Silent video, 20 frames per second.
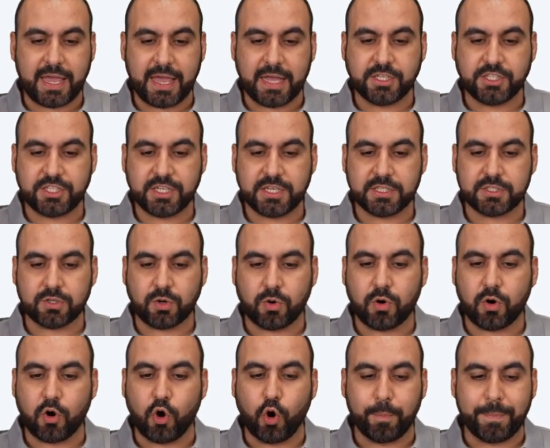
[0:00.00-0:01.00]
Nginx,
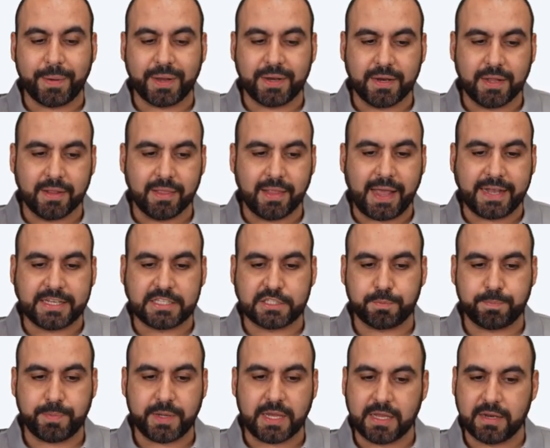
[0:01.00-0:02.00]
or Open
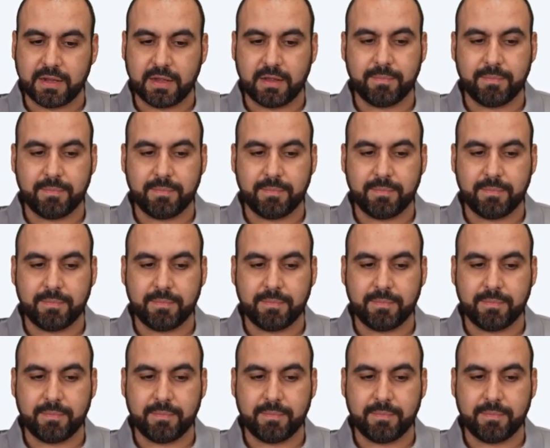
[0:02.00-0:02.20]
Lightspeed.